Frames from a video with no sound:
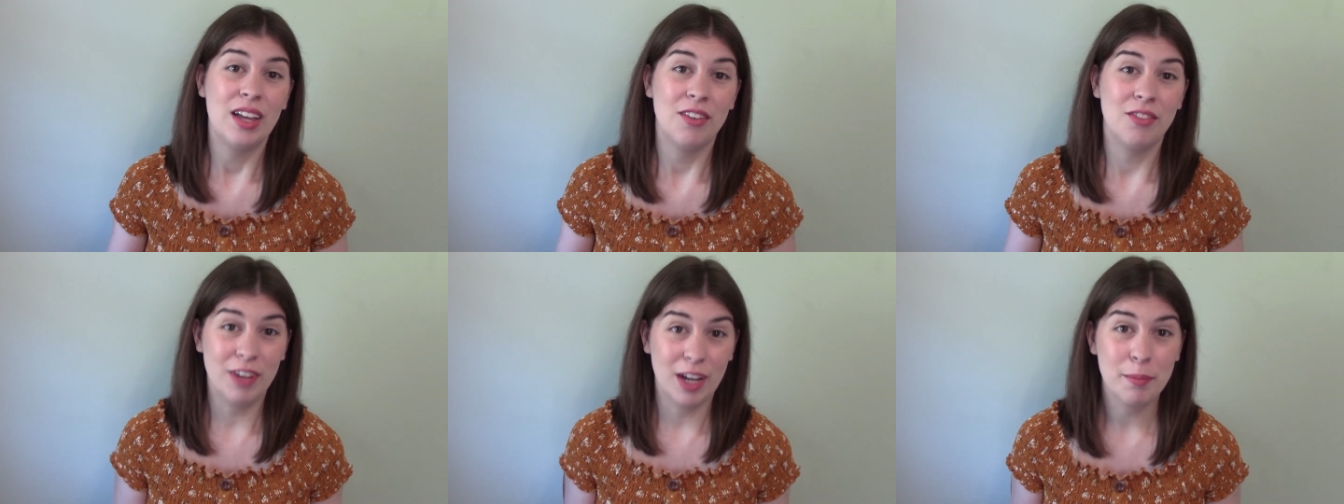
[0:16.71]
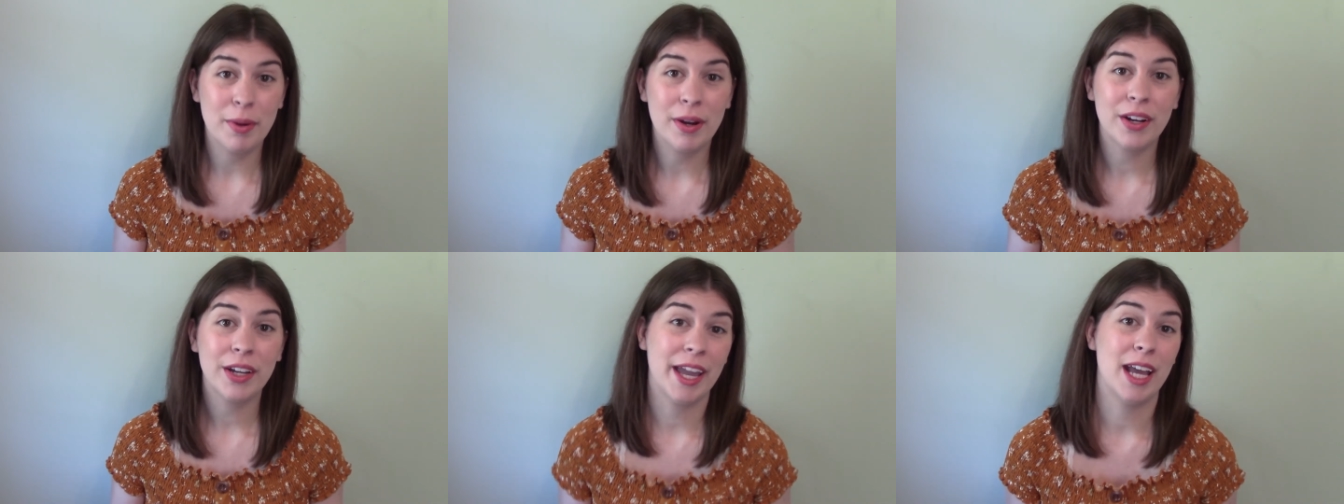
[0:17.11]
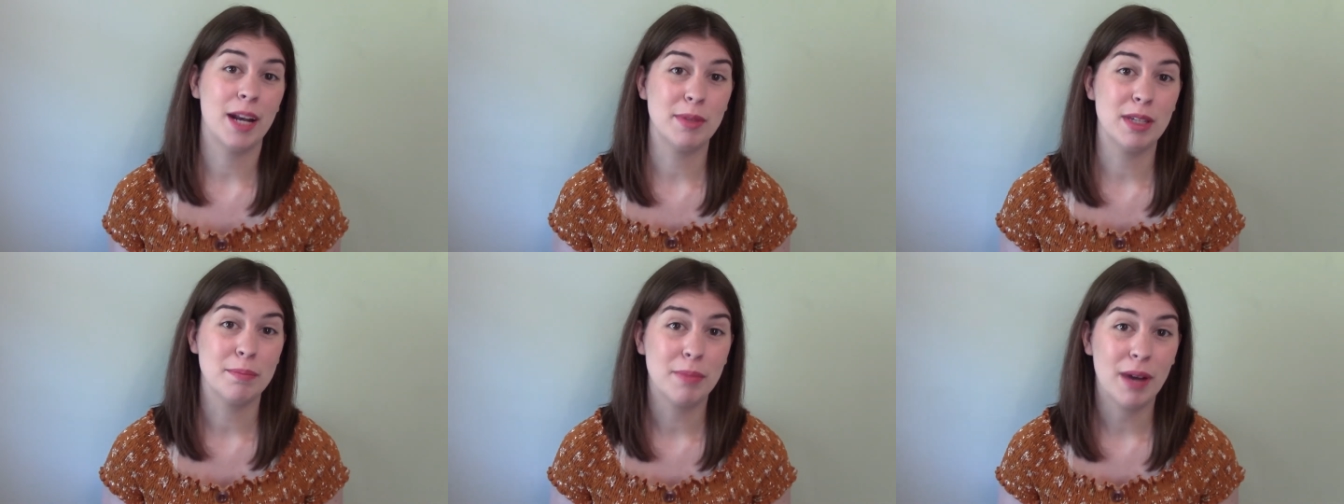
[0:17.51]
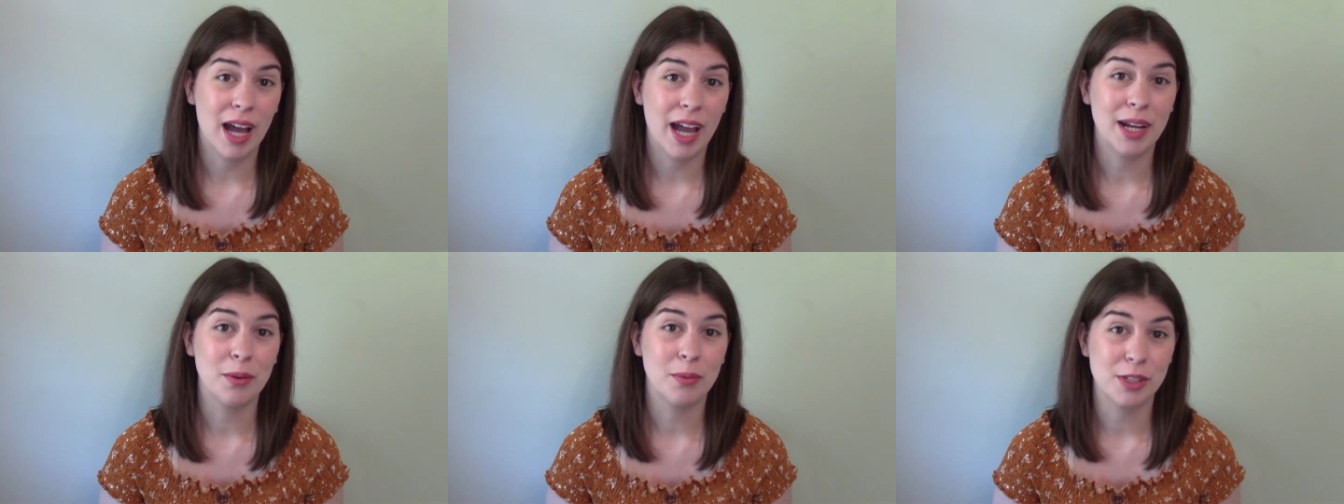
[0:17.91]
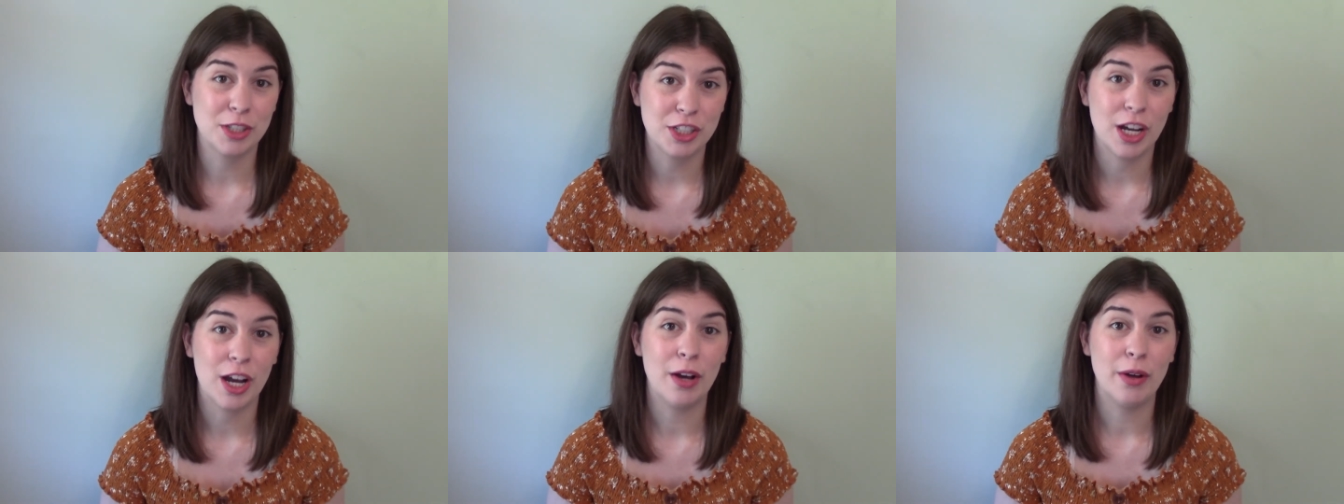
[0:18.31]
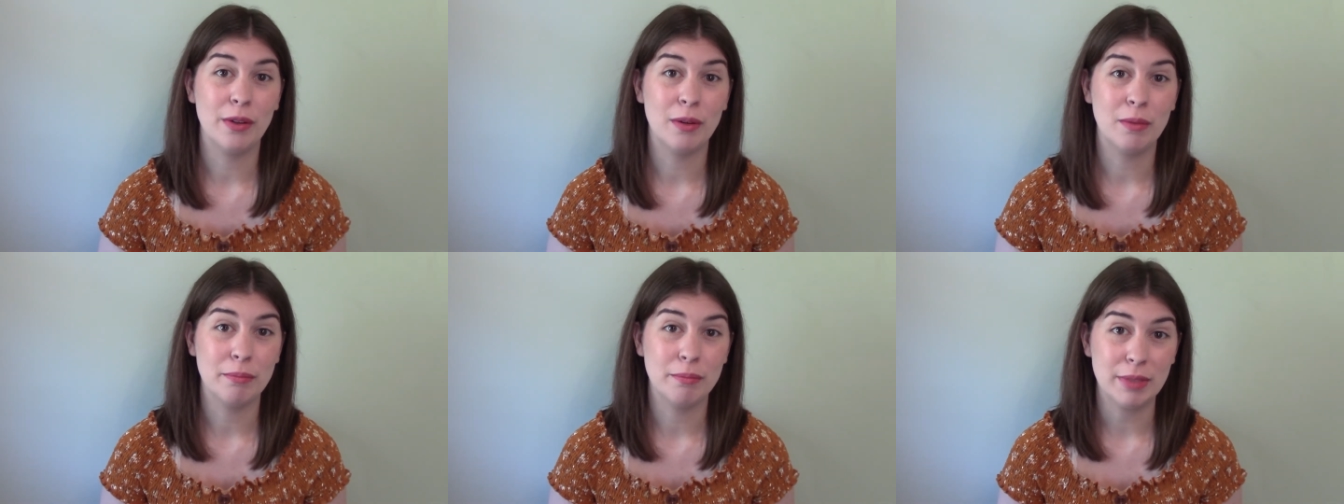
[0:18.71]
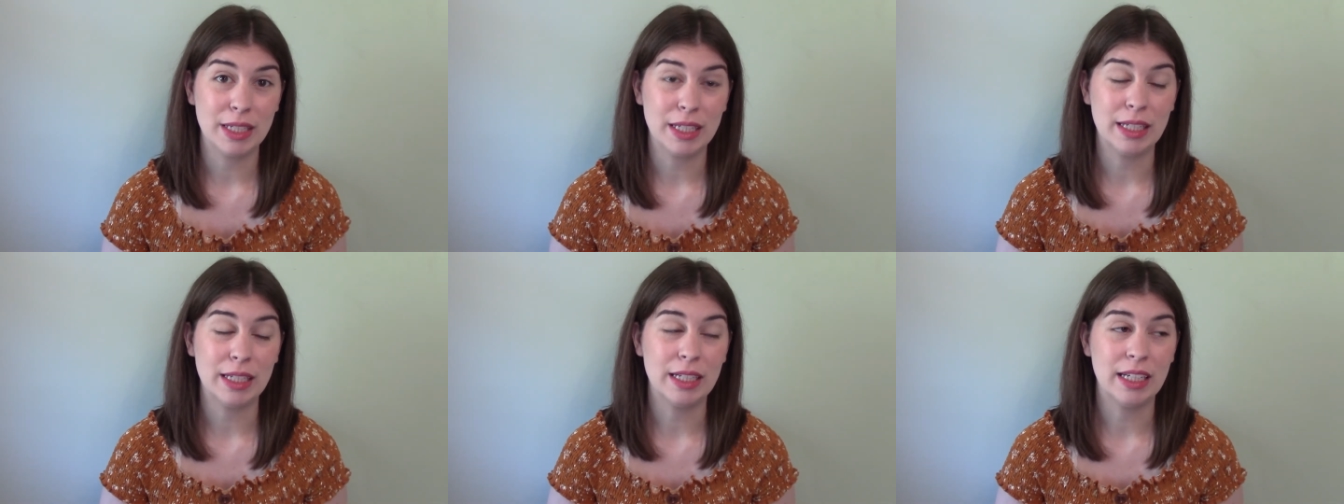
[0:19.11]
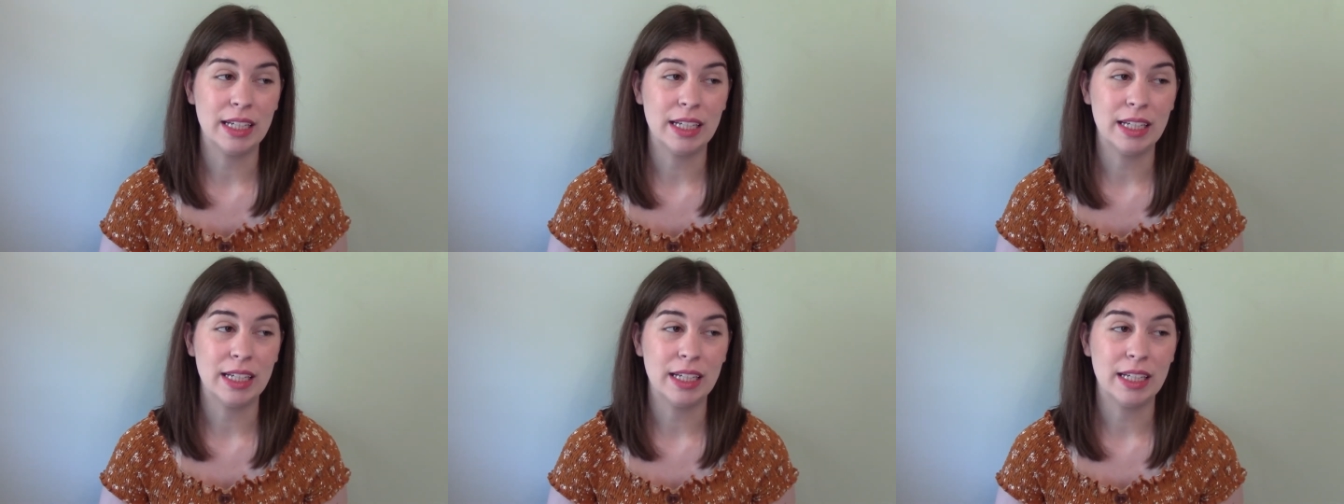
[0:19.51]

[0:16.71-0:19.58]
Vampire Academy by Richelle Mead.